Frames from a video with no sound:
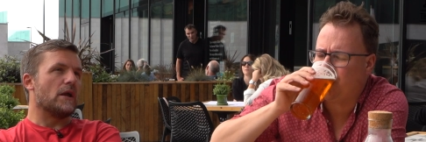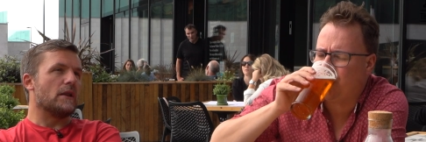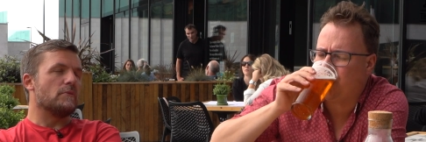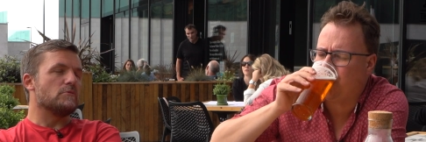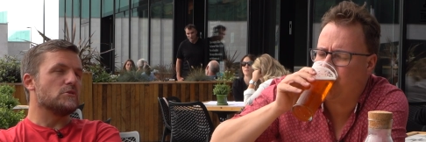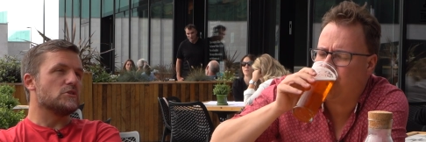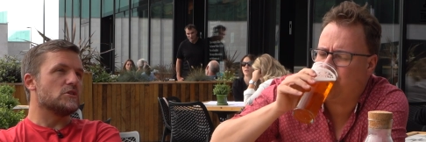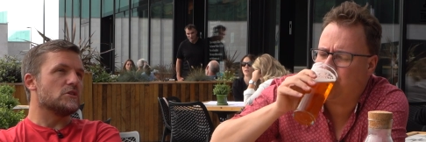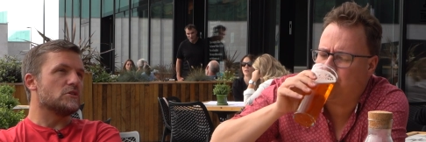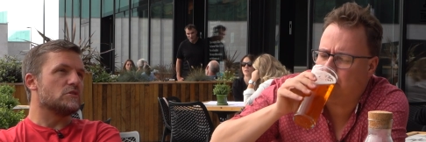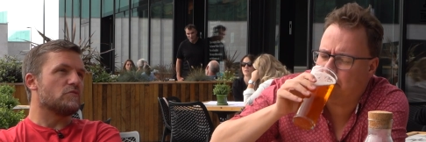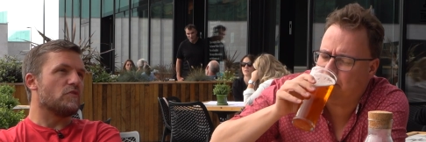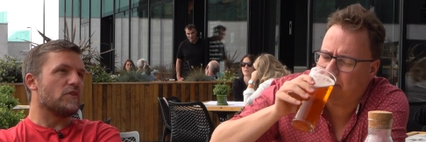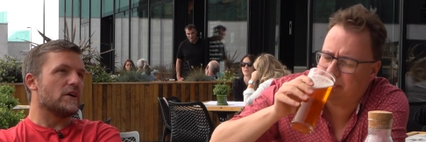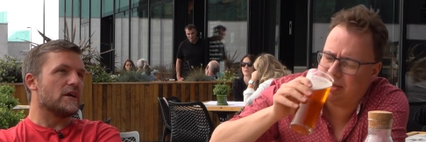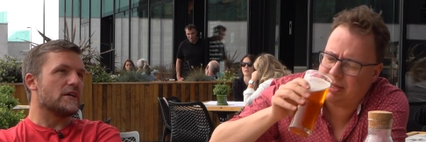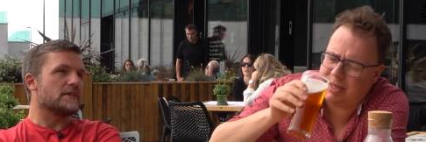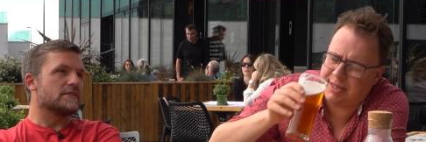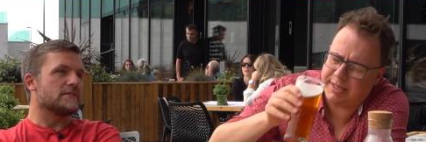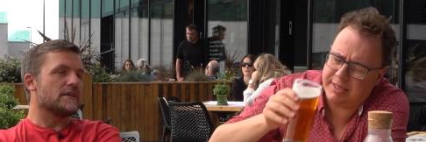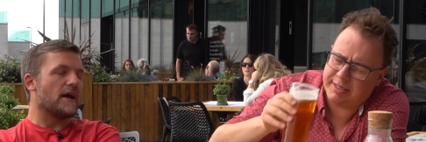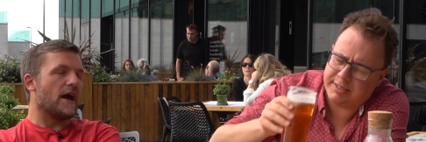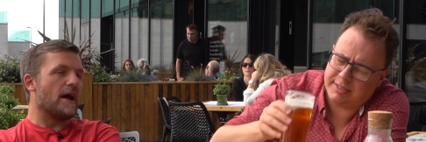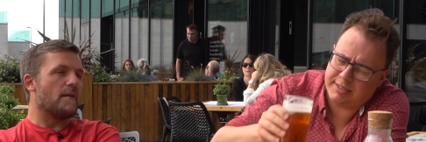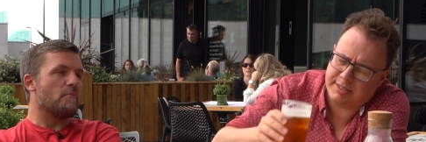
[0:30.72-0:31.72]
Speaker 1: and it was his
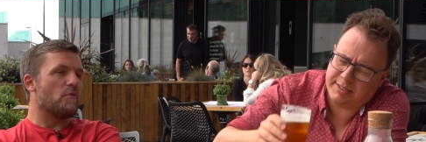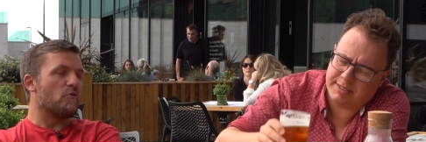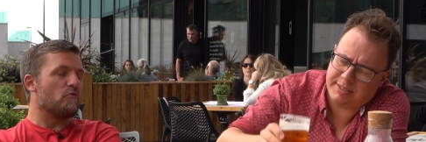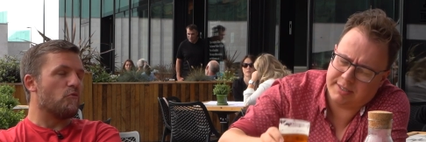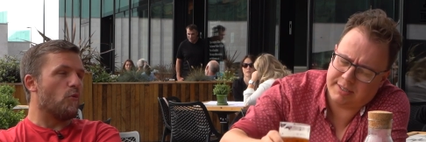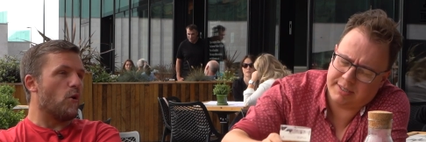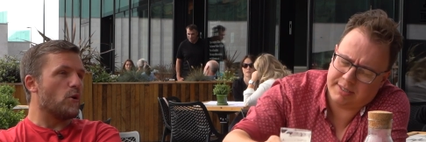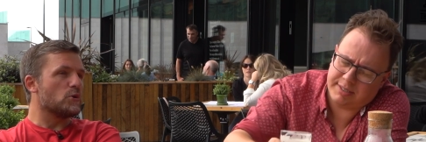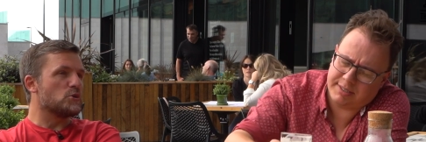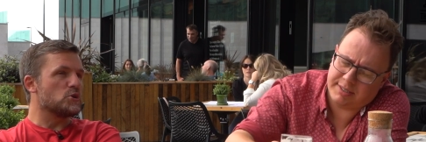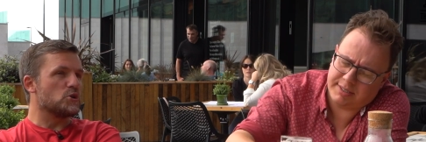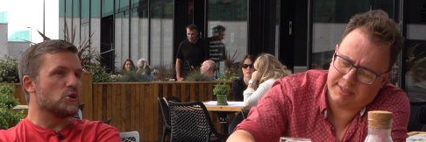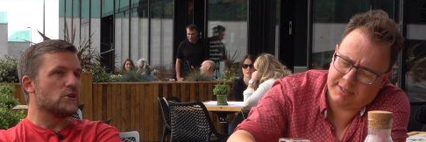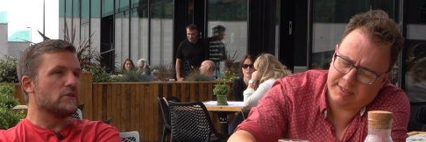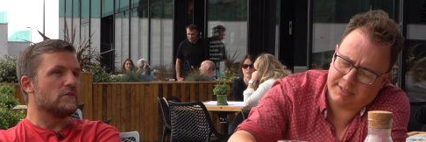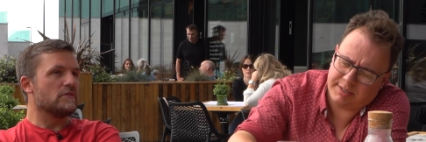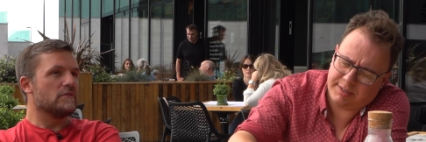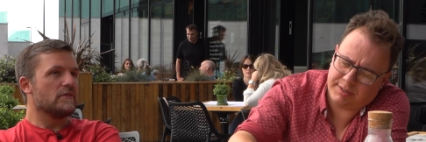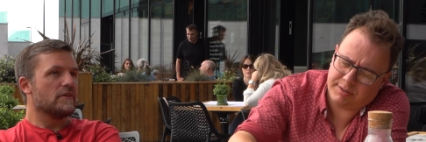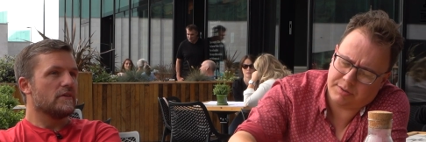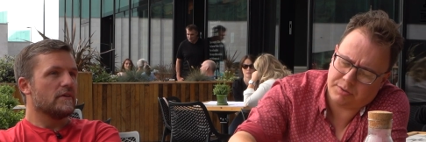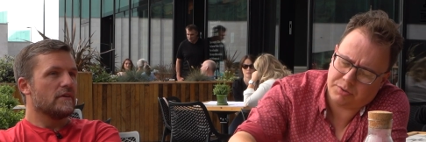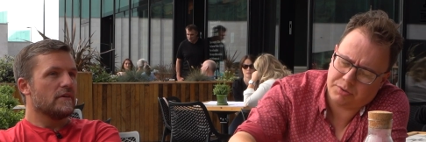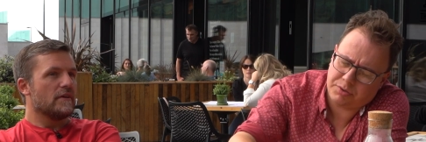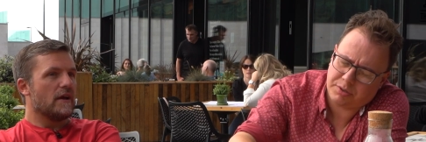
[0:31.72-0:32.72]
first time of watching
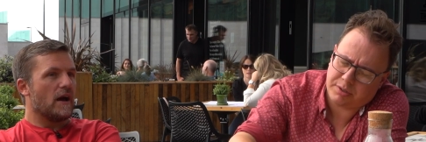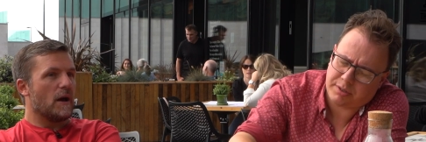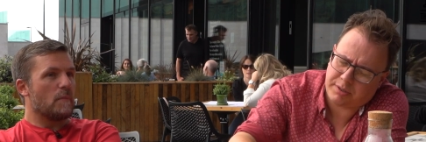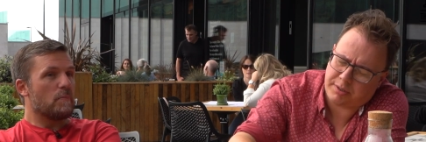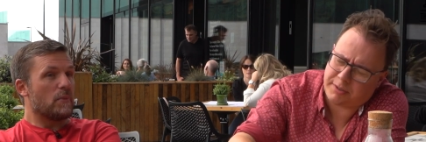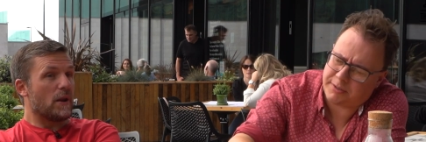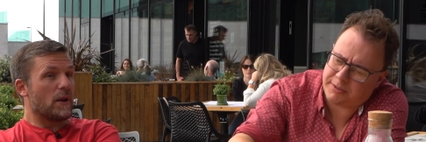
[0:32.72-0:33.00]
a